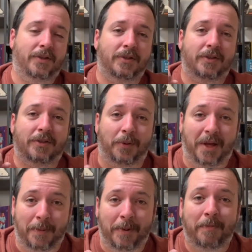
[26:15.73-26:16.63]
So
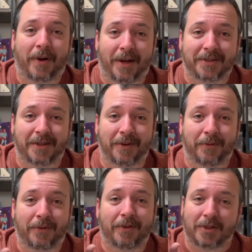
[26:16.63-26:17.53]
keep it
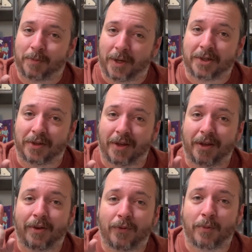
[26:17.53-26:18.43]
positive,
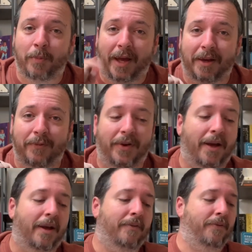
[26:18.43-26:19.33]
especially for bag
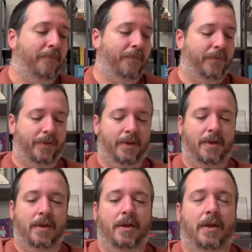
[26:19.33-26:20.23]

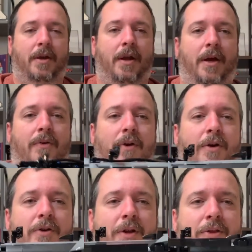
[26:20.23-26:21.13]
5. Now,
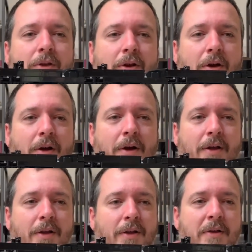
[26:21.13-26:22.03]
underneath the car,
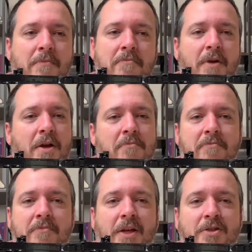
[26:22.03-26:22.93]

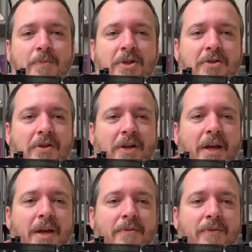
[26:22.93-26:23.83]
not too much to look
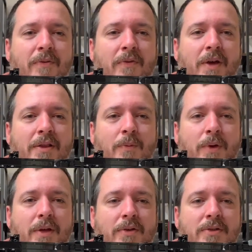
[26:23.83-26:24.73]
at. We got the
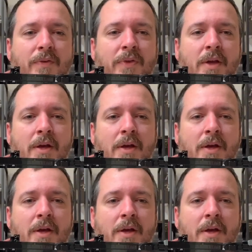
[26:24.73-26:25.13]
wheels.